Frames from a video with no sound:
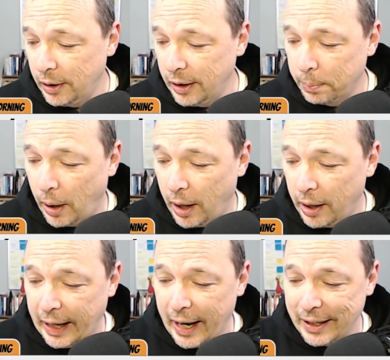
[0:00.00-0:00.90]
to this
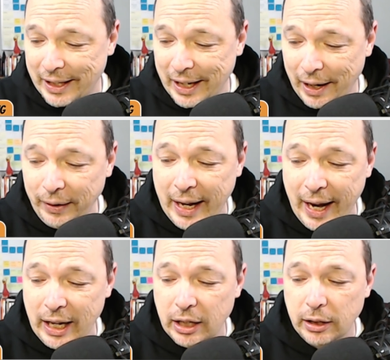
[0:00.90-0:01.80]
podcast every
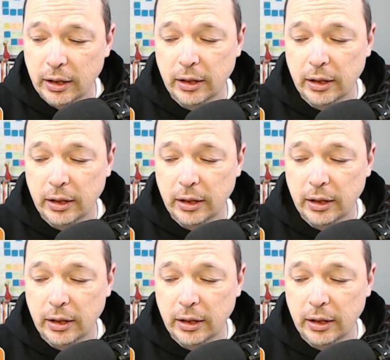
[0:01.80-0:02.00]
day,